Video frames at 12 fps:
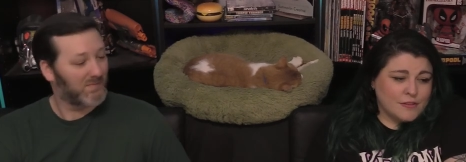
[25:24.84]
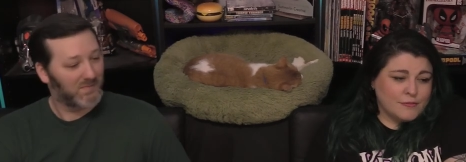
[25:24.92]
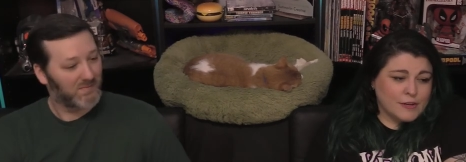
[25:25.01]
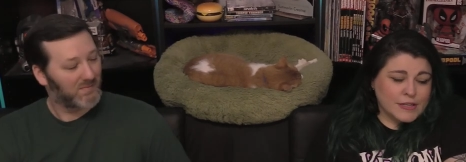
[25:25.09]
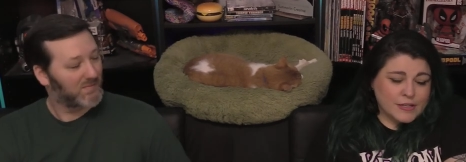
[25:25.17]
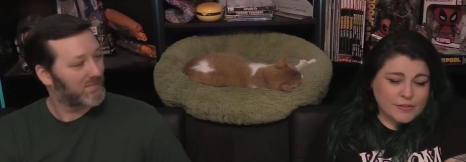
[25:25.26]

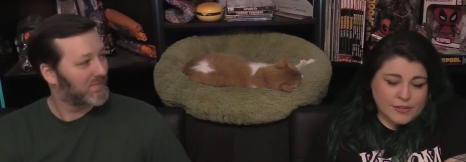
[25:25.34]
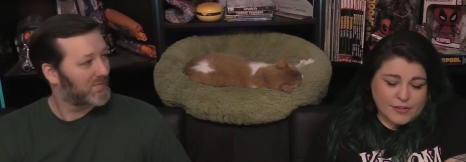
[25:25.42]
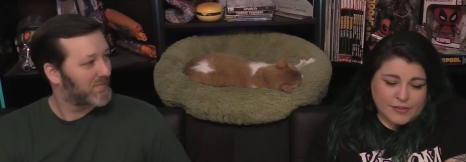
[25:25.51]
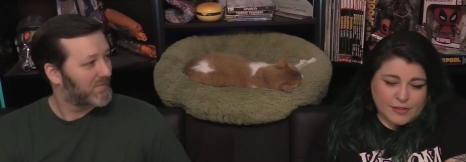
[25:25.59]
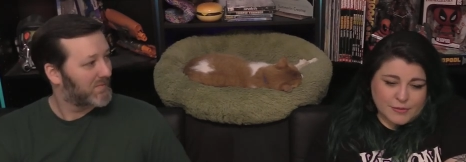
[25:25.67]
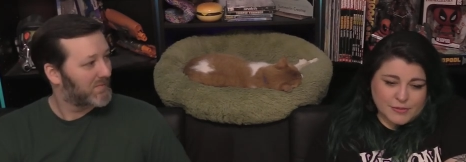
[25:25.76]
Speaker 1: funnier than I
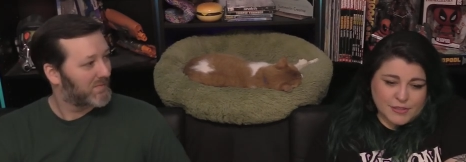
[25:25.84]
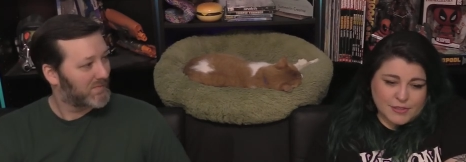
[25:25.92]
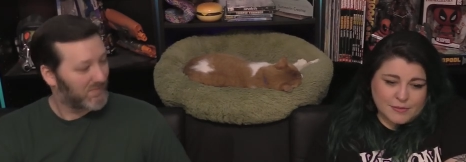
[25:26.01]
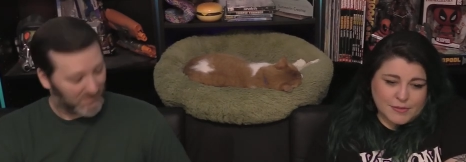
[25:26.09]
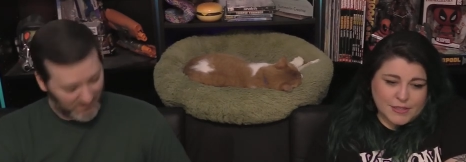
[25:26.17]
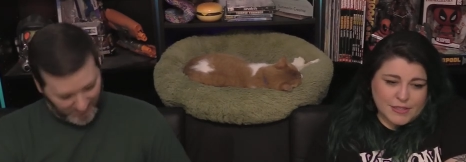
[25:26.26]
thought it was
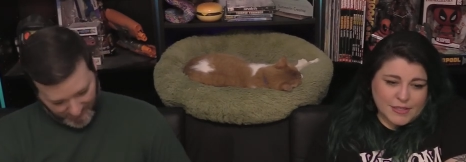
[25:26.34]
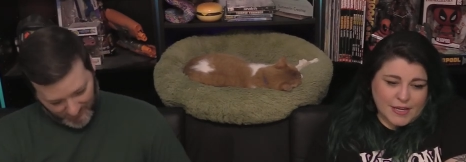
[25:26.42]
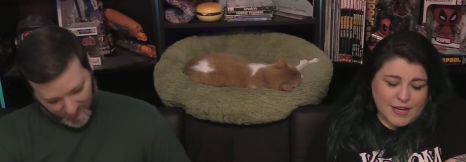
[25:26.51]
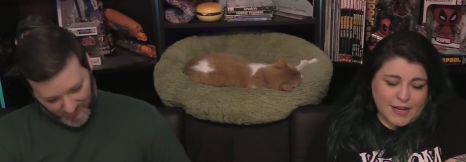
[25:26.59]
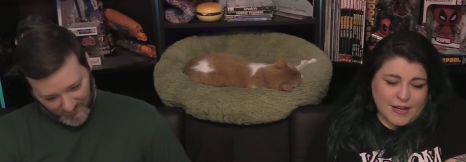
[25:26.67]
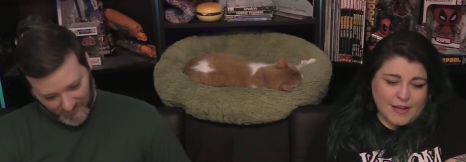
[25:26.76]
gonna be.
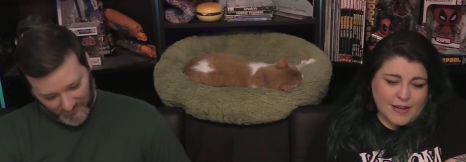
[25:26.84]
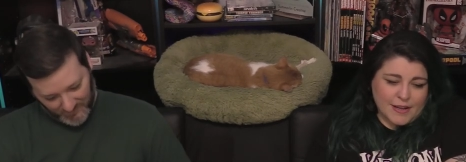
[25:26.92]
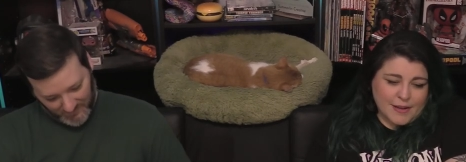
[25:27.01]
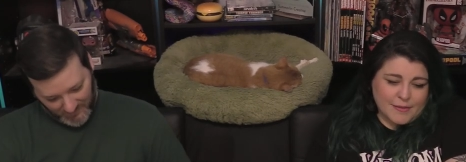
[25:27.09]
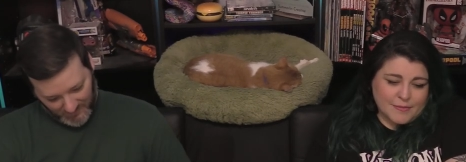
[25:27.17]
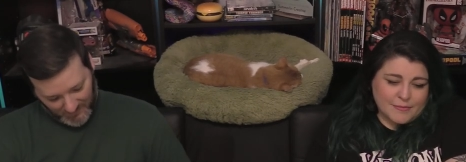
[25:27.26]

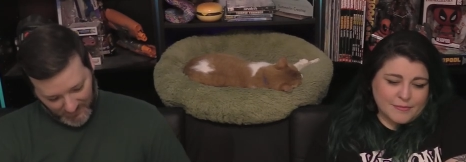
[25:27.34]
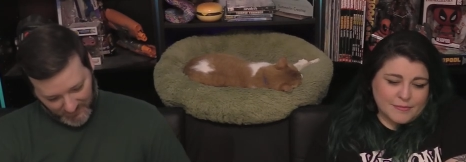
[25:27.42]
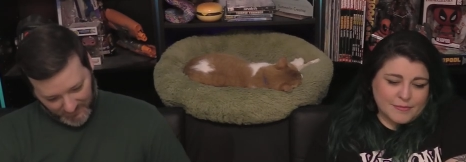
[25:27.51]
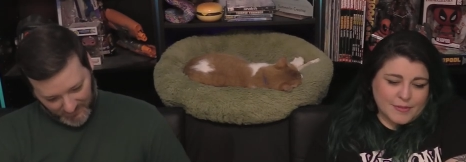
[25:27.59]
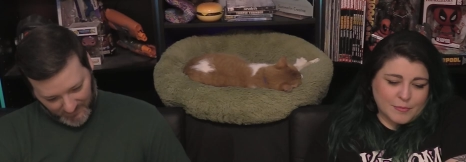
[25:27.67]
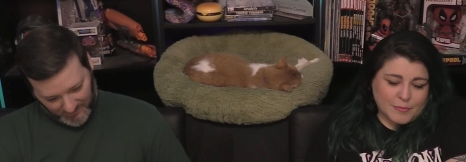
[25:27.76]
Uh,
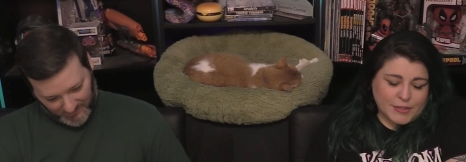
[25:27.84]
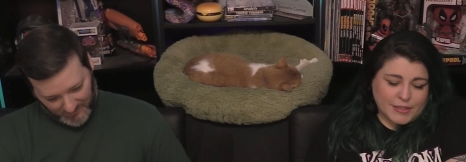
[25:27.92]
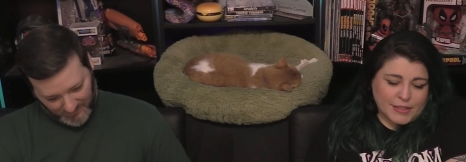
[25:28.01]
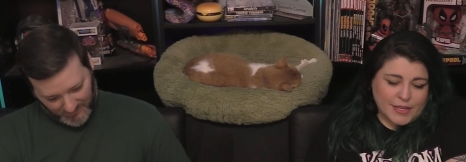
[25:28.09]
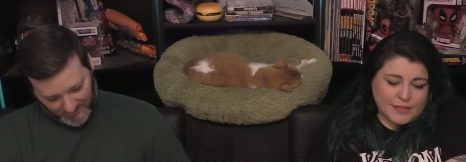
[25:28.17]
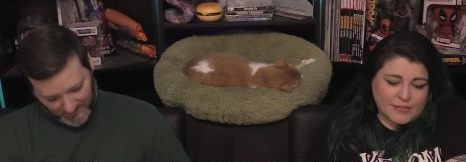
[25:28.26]
I'm really
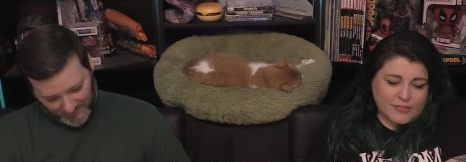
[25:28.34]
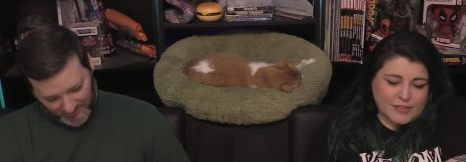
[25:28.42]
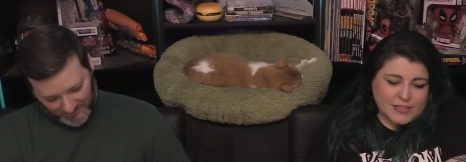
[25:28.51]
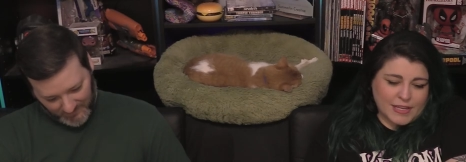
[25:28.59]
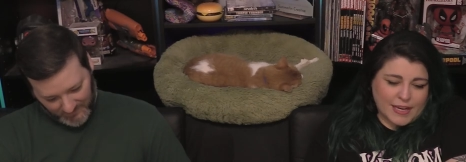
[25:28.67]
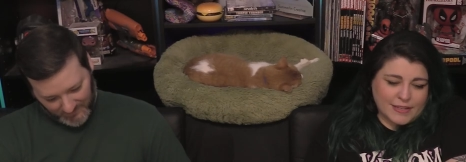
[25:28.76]
glad that the
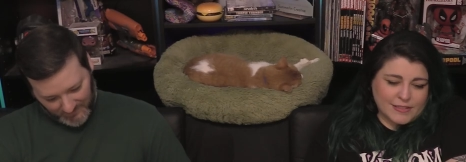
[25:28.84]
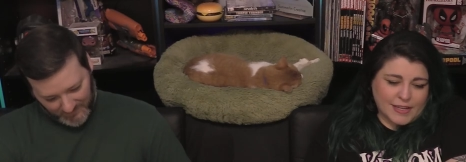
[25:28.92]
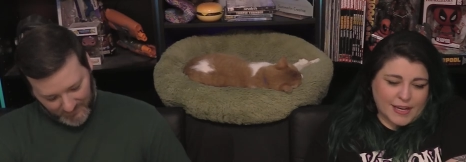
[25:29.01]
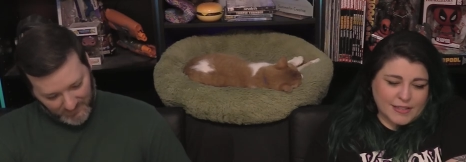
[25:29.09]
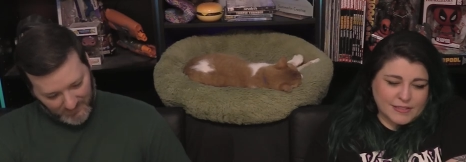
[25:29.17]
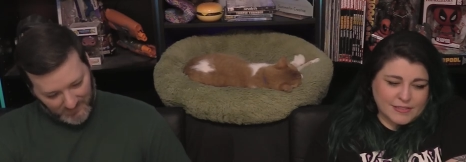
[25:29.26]
dad
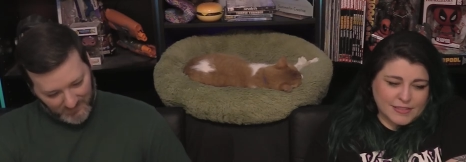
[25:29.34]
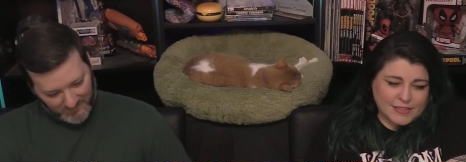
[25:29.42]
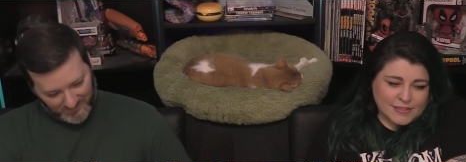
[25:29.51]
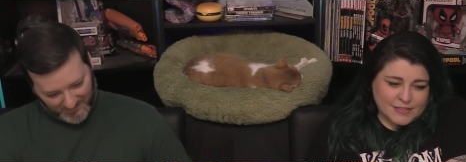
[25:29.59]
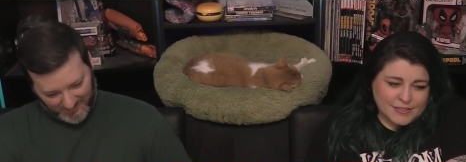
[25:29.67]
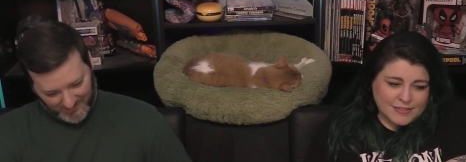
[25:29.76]
died in the
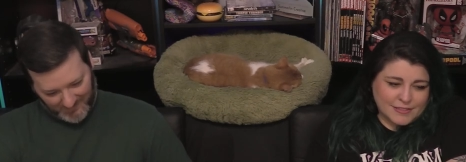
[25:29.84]
end.